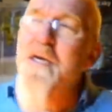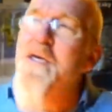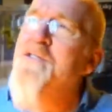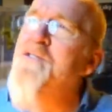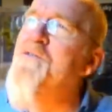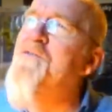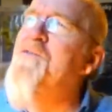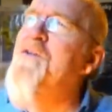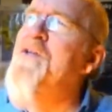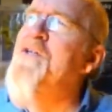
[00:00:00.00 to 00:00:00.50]

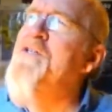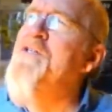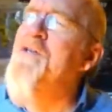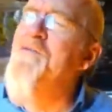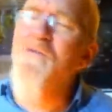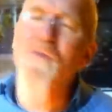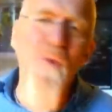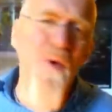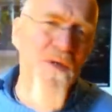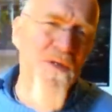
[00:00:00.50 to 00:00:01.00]

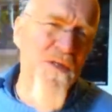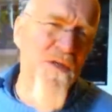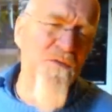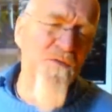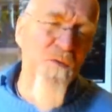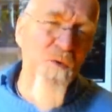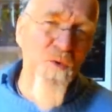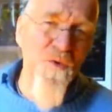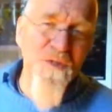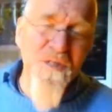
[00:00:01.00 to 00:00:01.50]
definitive
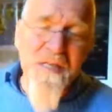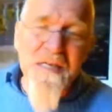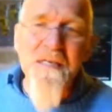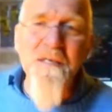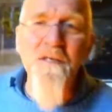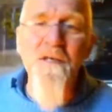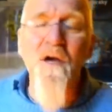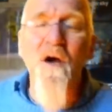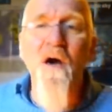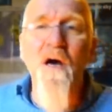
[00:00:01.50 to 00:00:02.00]

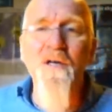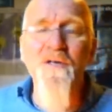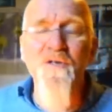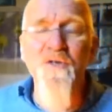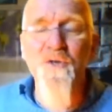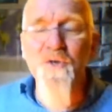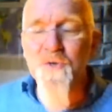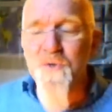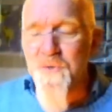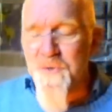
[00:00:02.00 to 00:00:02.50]
2014 guide
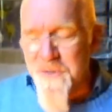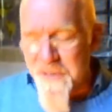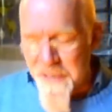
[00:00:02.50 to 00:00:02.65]
to who's